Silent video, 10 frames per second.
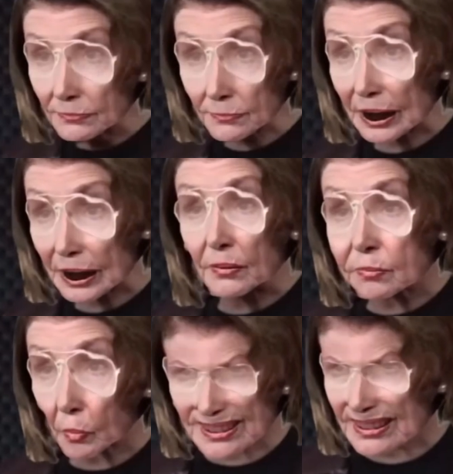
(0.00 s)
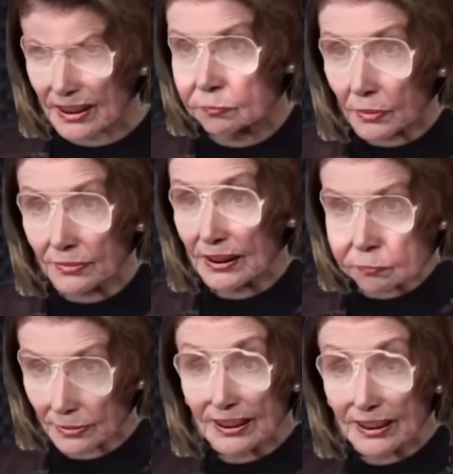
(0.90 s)
it. I mean, really explore the
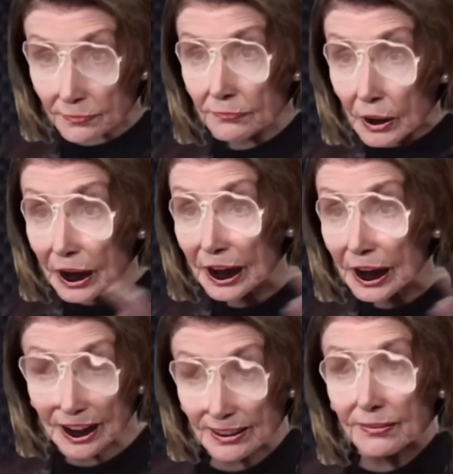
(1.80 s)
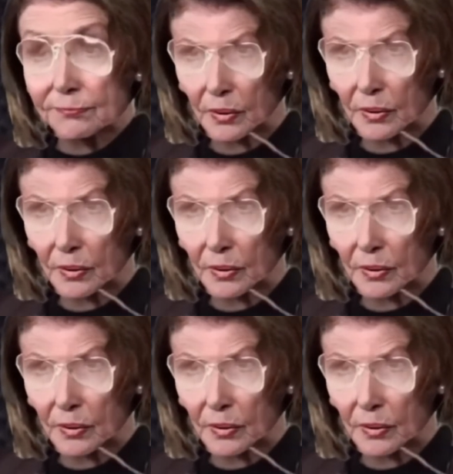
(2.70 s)
space. I need more